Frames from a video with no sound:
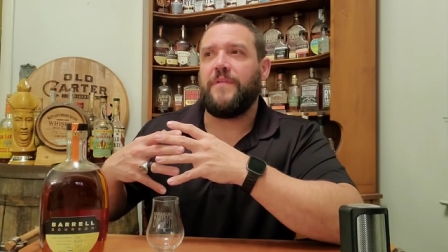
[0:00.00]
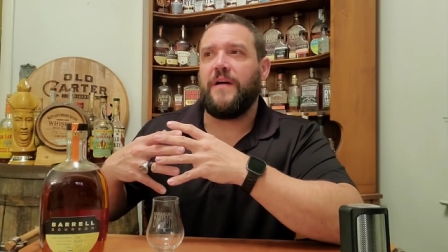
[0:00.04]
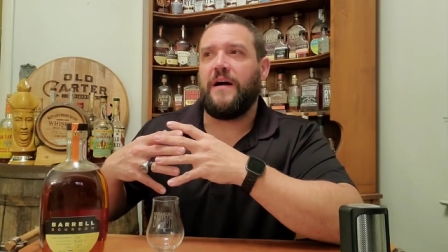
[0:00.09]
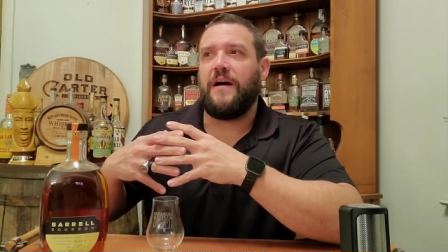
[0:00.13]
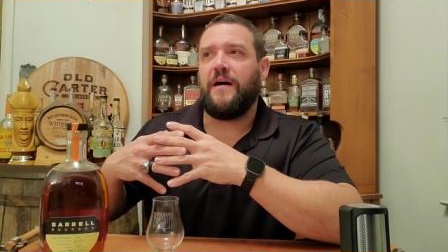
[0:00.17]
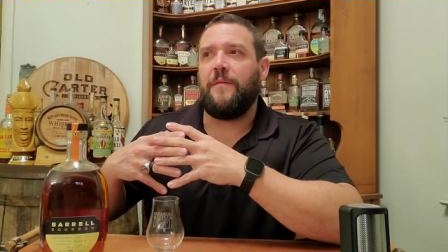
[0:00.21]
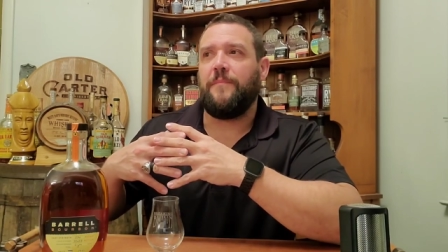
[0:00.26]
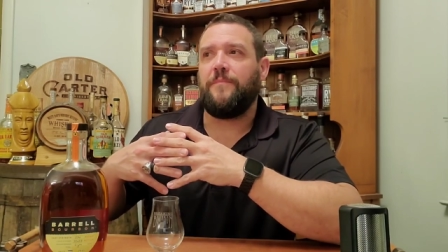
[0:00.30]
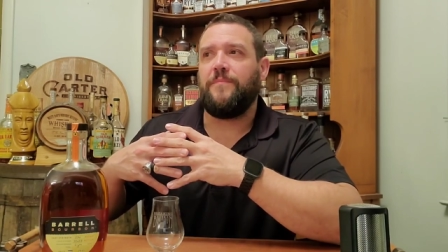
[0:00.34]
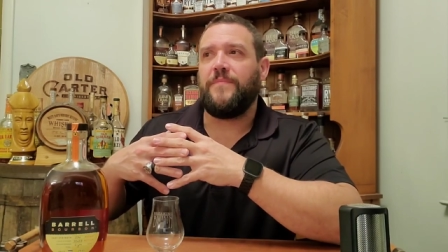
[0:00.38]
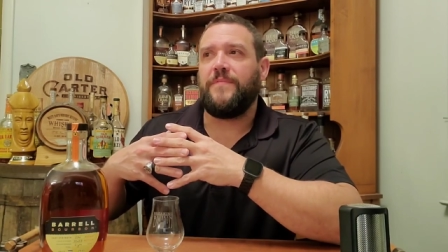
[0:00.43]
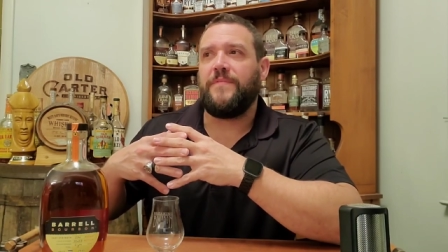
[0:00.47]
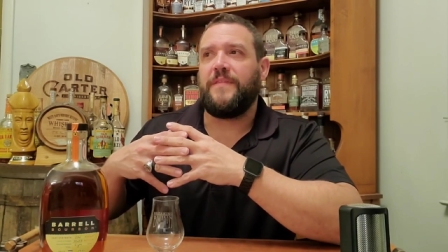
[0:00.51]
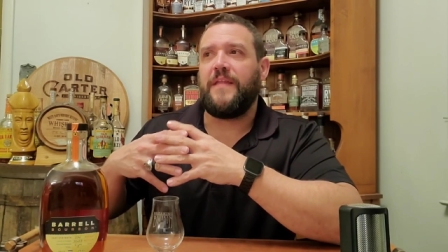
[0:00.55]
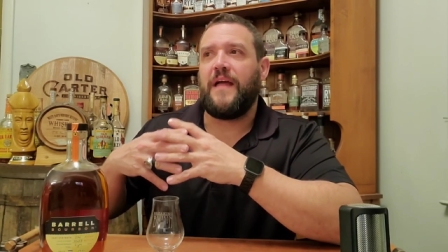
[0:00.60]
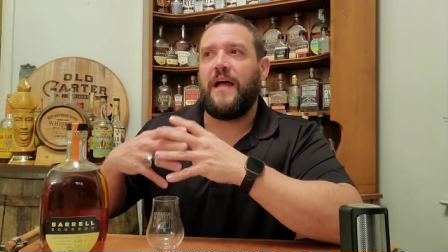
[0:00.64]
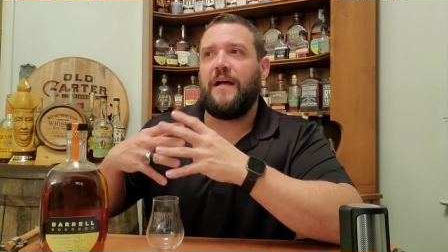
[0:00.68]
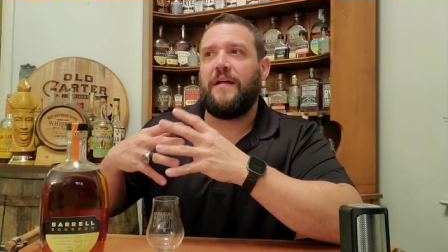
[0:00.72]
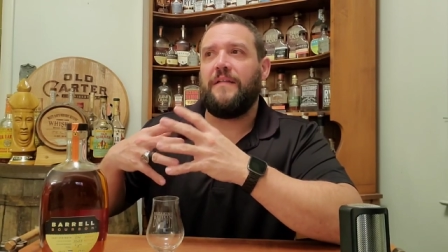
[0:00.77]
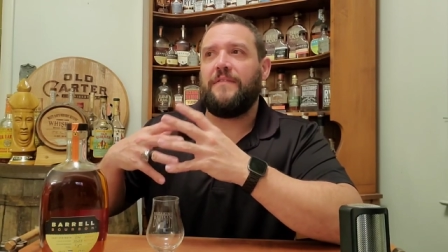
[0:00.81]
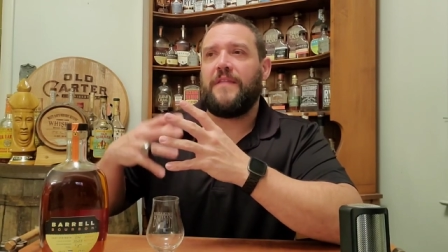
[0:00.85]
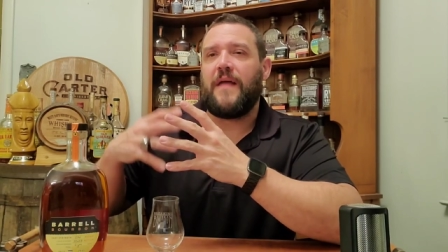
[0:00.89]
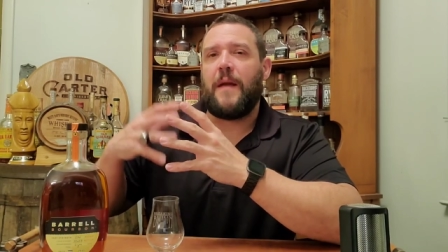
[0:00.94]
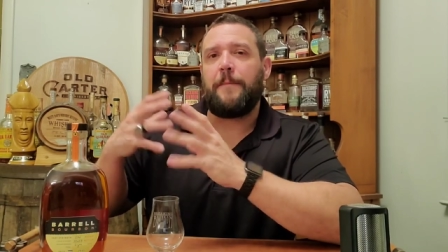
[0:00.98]
um,
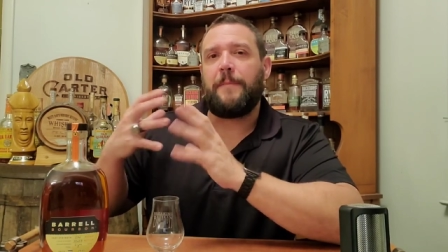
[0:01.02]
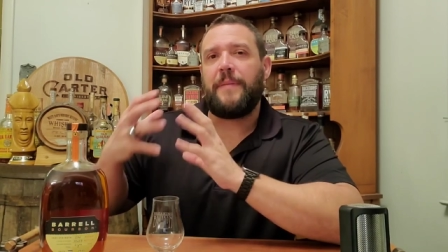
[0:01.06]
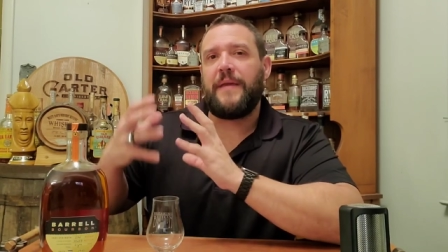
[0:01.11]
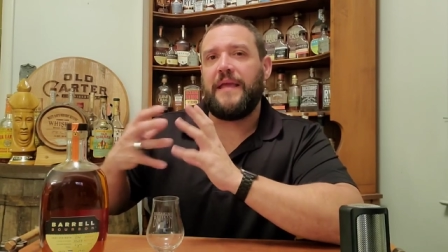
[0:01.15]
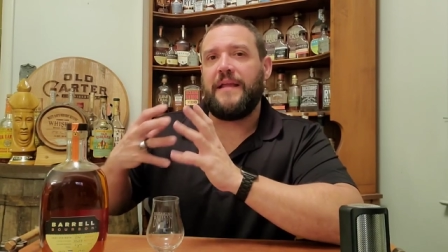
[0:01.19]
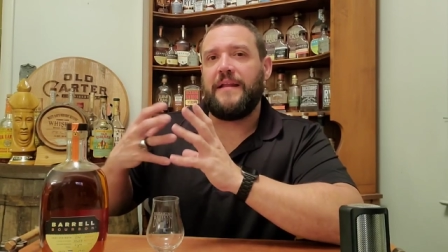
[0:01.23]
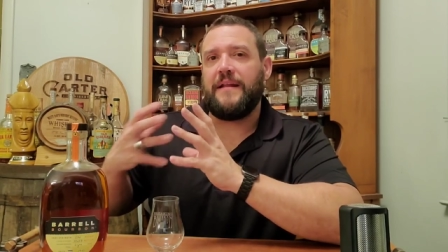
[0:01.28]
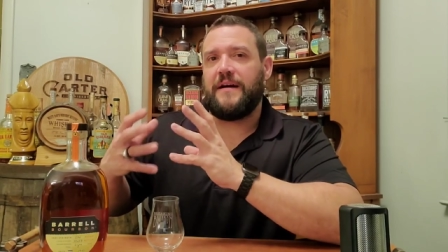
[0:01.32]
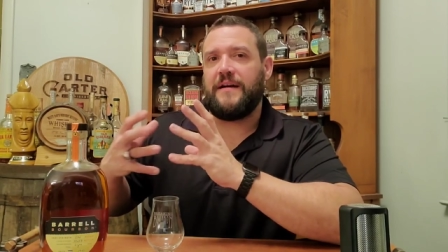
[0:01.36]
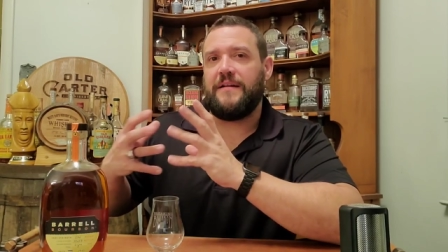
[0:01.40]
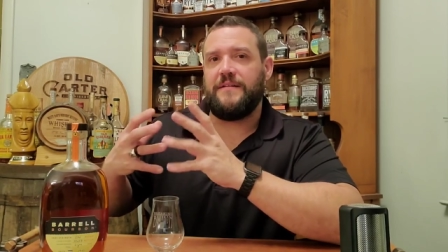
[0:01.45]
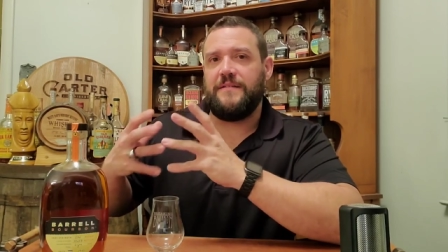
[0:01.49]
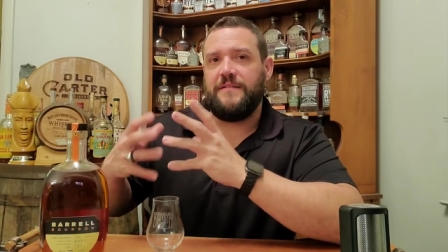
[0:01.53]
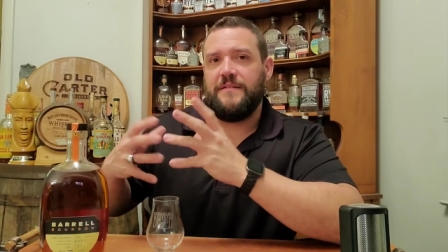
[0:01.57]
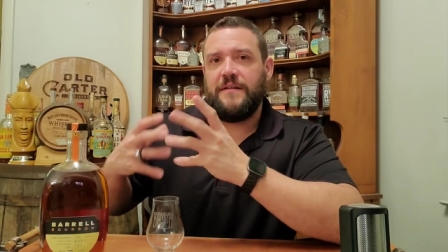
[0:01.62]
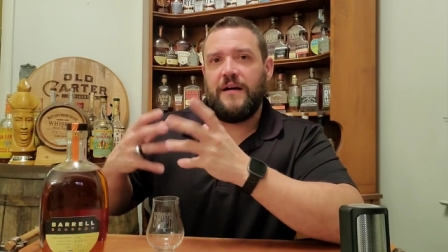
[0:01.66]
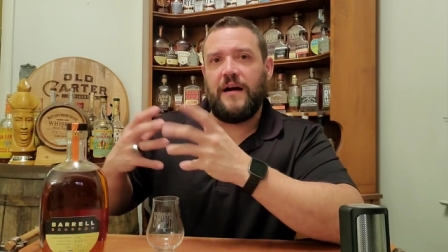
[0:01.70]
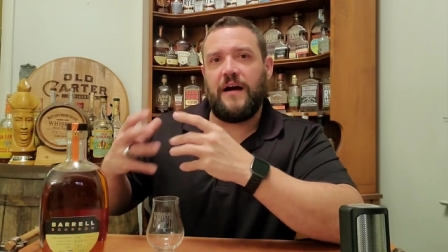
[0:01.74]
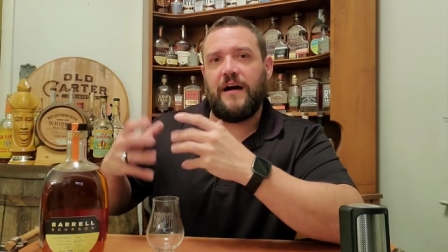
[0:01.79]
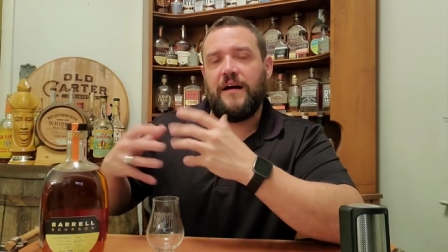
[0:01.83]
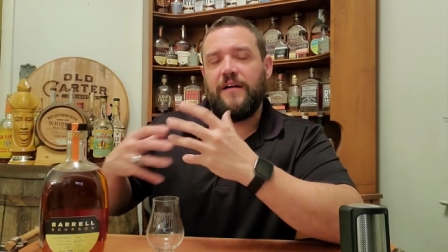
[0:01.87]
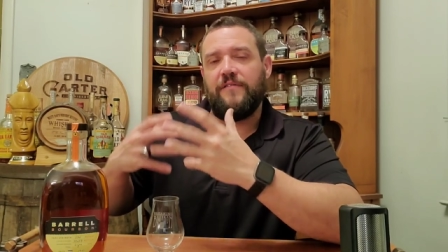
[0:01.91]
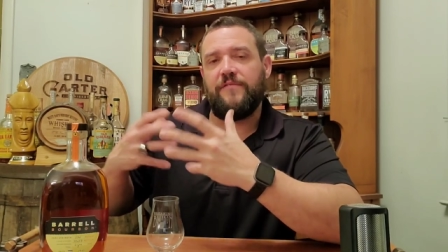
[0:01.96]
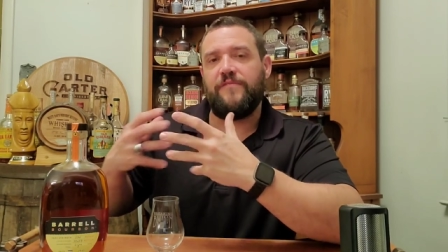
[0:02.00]
that, that peanut
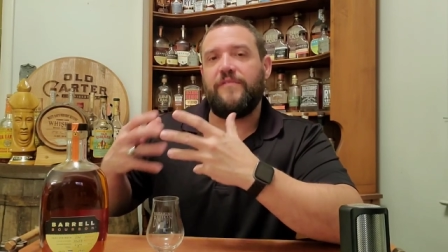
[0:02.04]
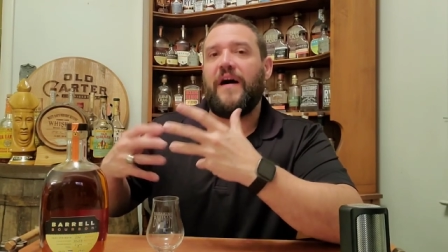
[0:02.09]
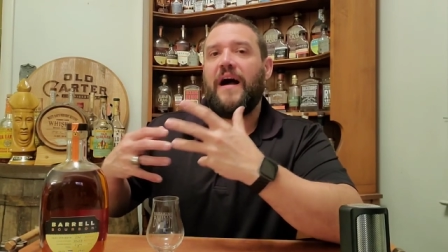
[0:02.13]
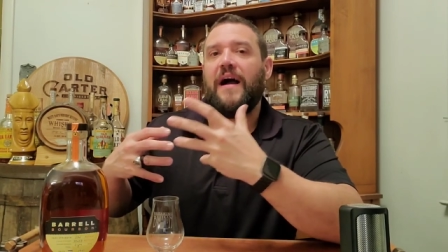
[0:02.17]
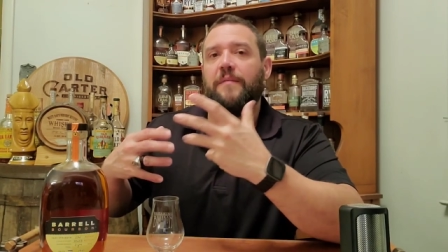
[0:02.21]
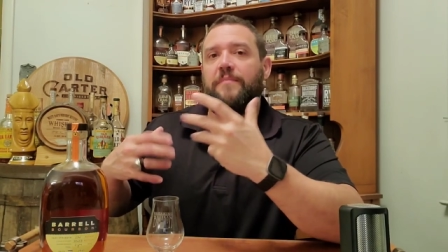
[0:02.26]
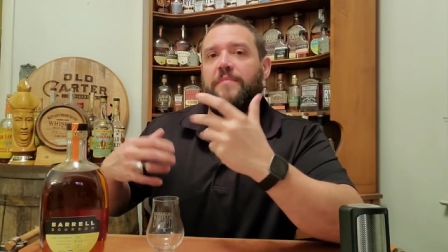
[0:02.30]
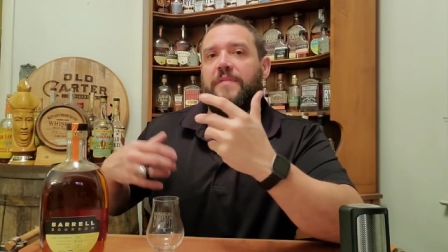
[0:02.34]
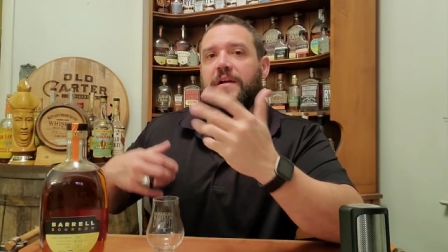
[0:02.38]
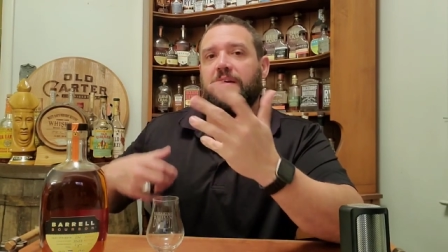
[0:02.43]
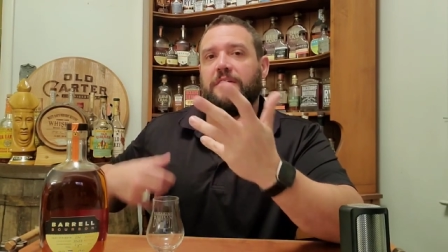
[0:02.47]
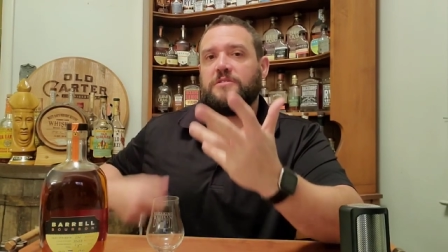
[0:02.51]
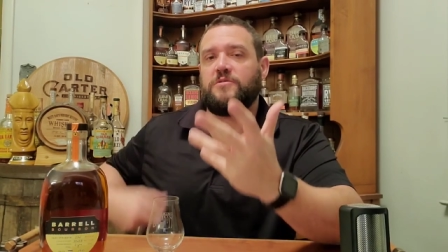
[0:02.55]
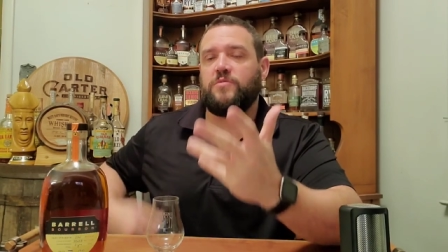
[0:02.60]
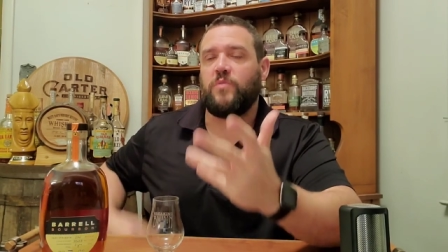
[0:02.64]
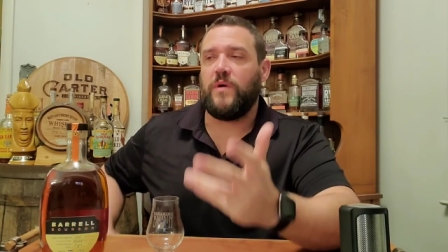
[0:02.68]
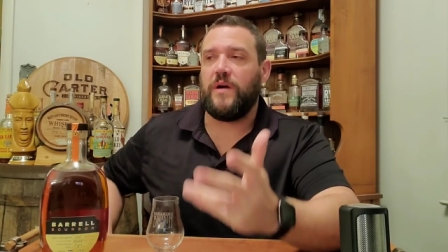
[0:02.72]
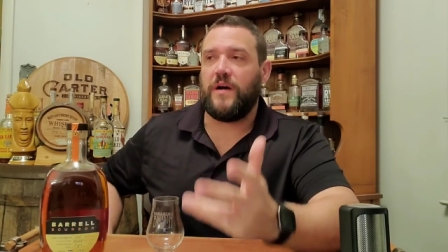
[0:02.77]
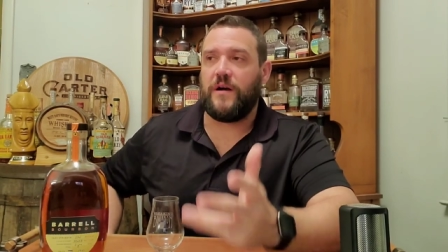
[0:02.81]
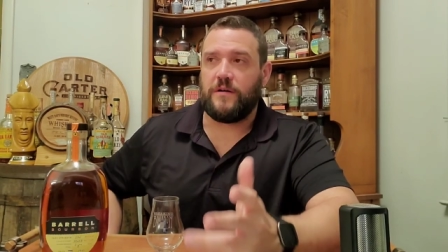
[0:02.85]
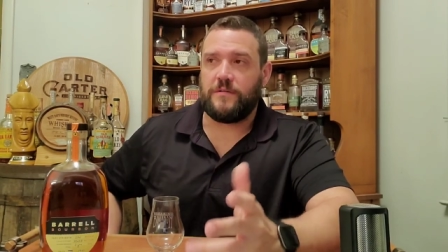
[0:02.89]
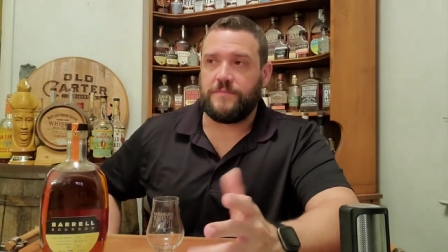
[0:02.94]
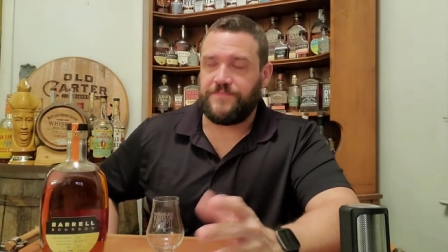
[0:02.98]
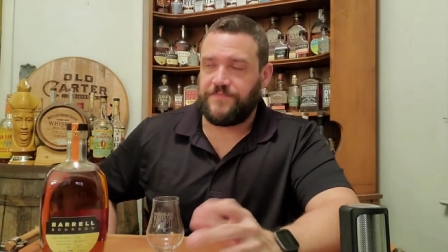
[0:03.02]
uh, vibe there as
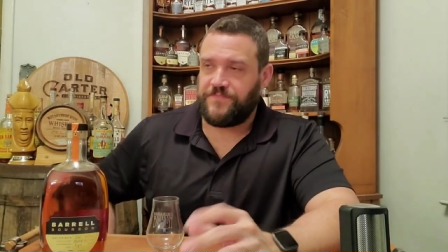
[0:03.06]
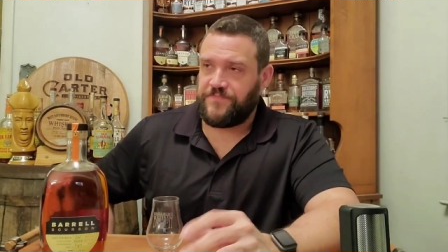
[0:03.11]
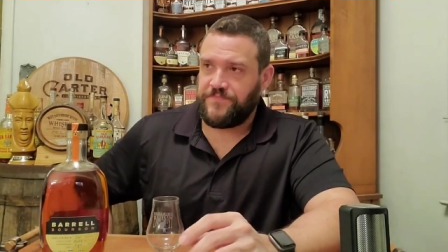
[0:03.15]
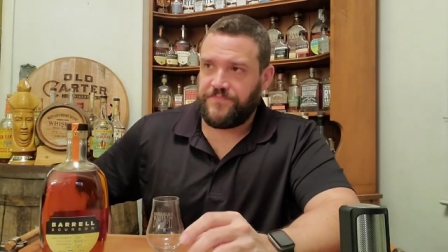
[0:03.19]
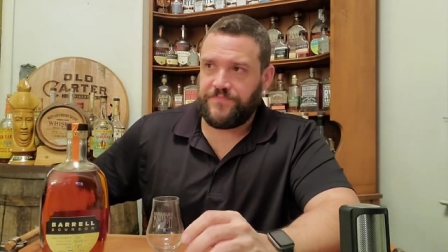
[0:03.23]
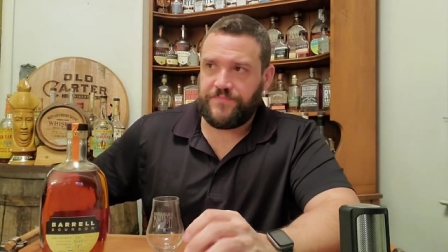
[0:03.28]
well.